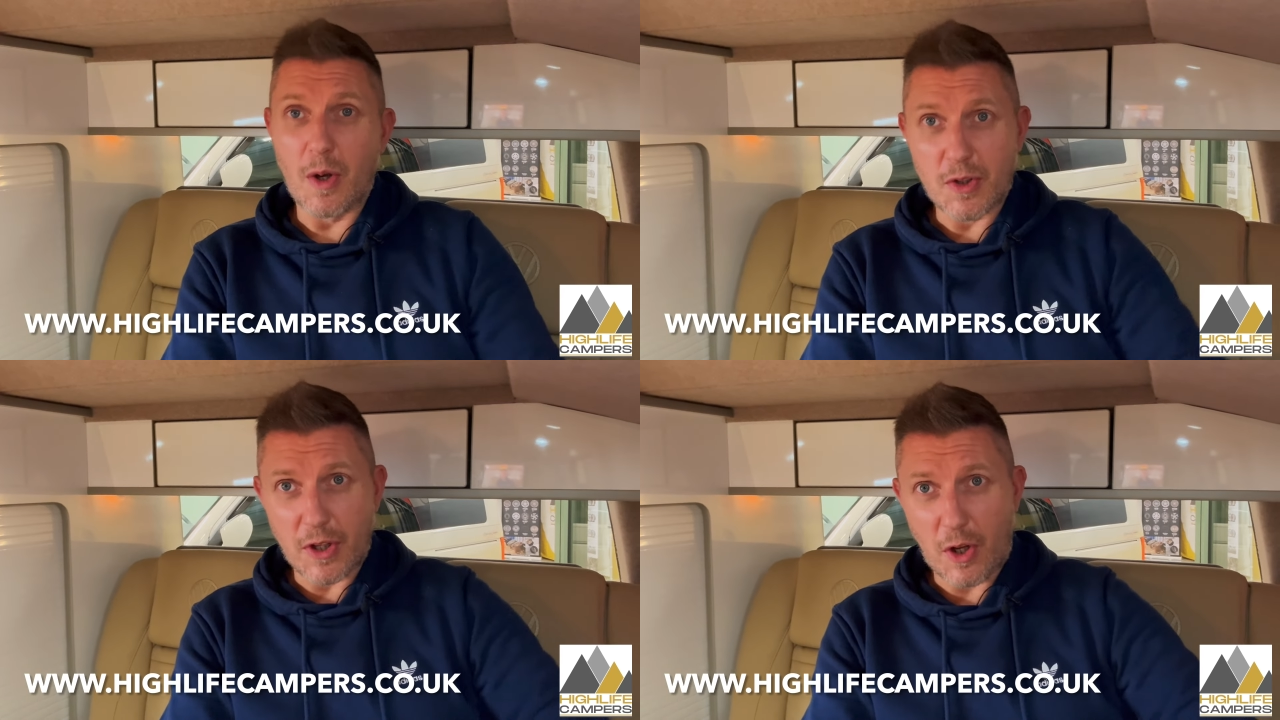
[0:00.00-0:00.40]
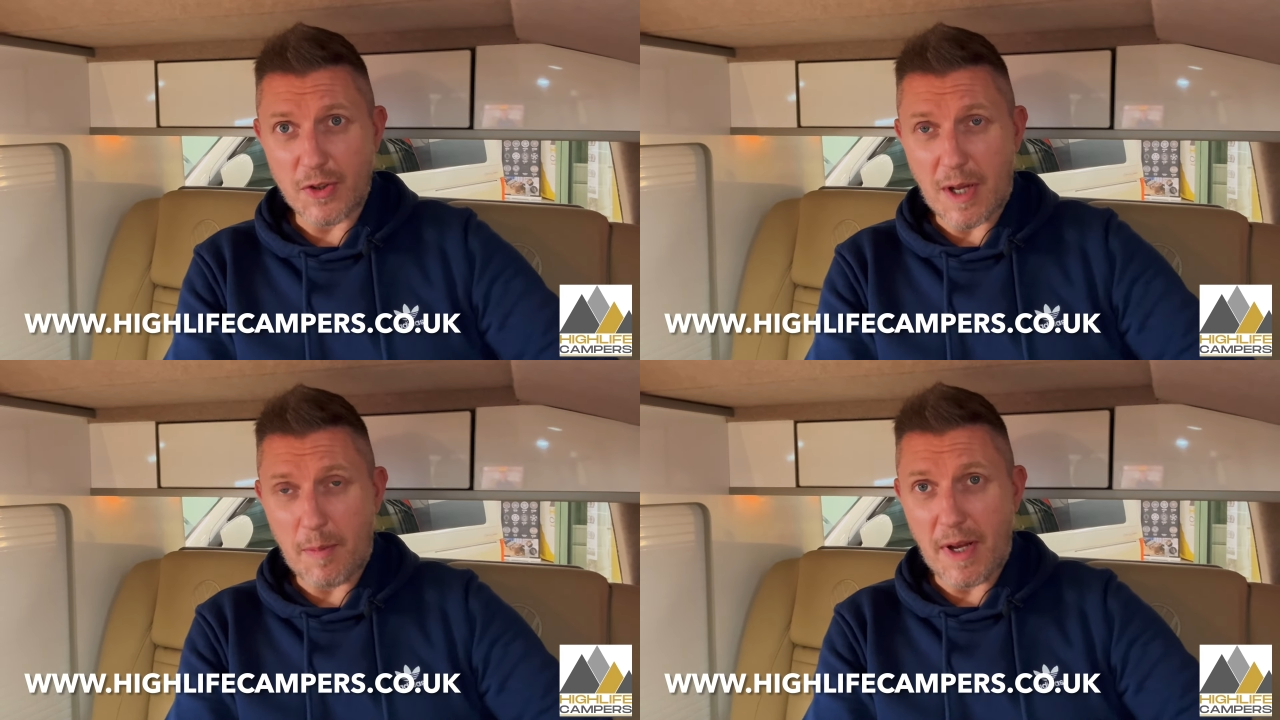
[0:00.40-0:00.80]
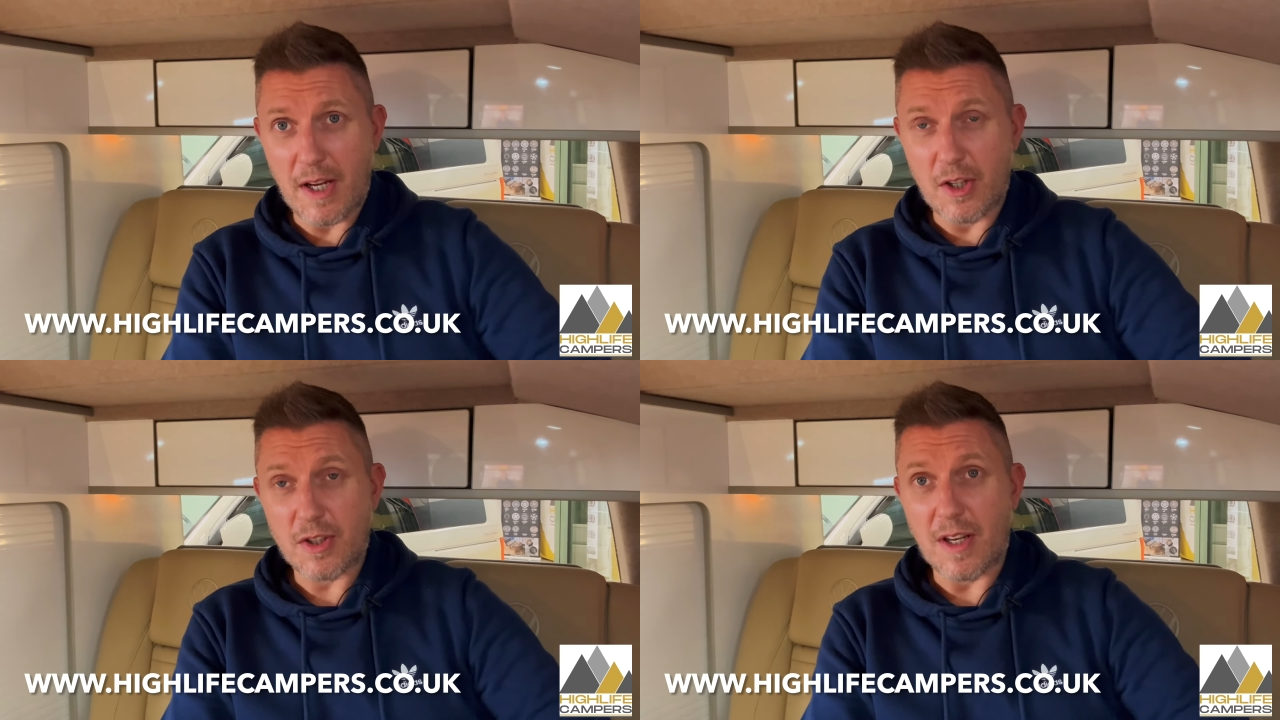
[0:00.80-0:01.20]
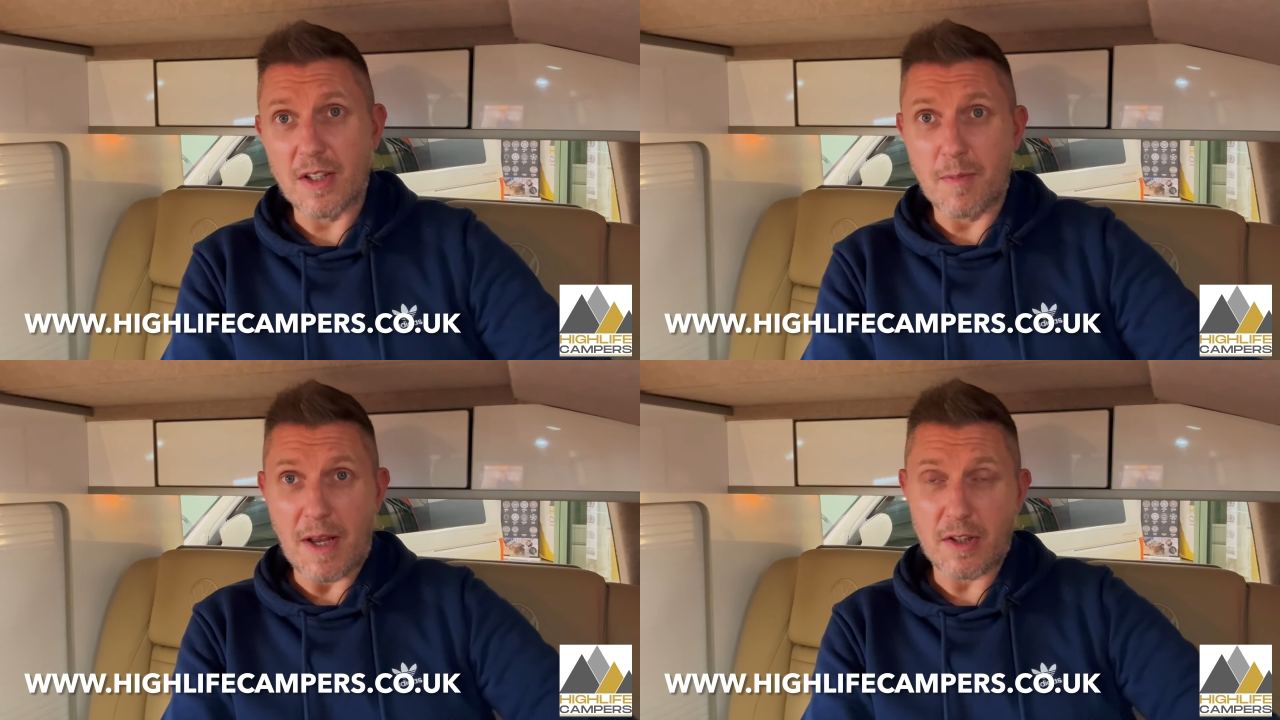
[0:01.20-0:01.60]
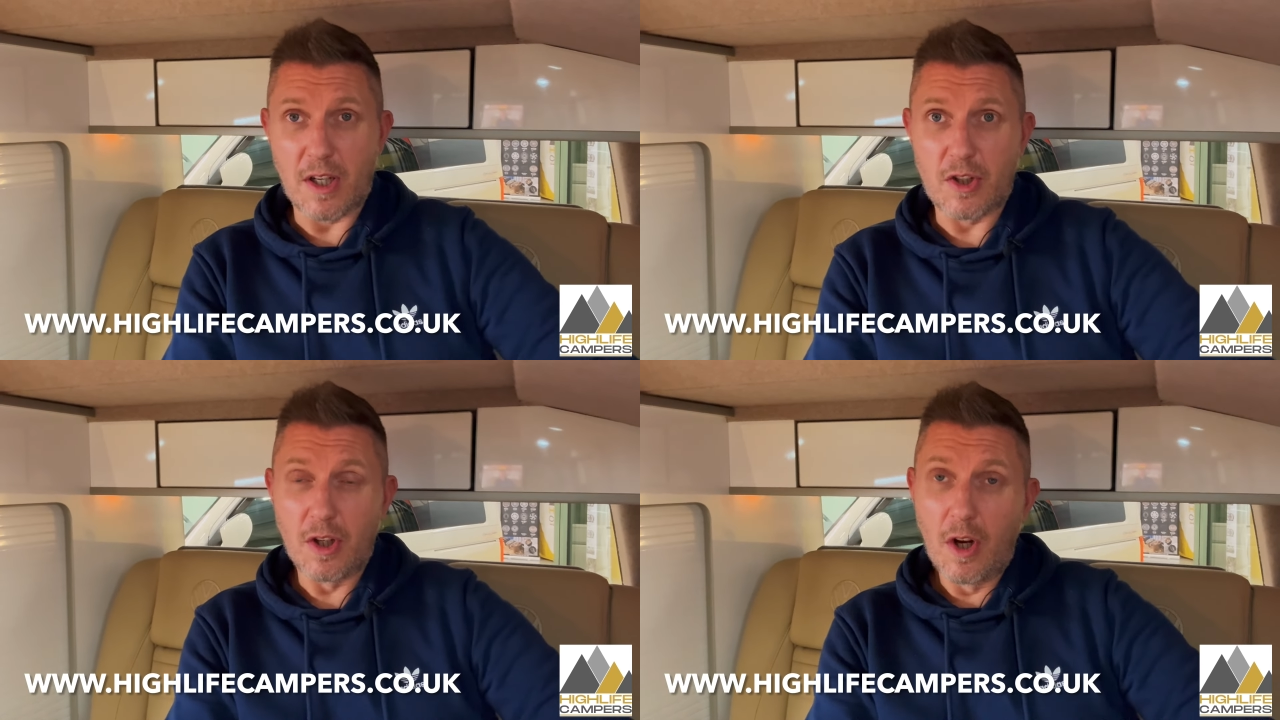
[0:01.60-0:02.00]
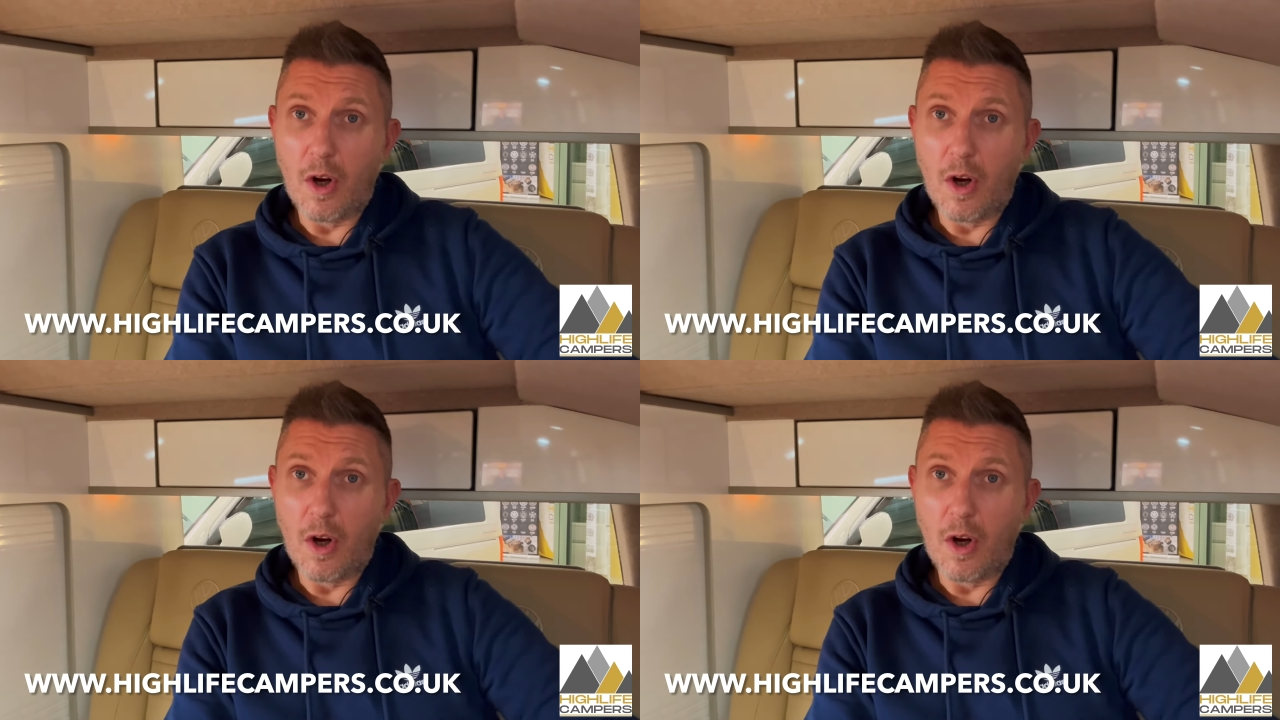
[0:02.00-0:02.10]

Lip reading: go to the contact page, send us a message,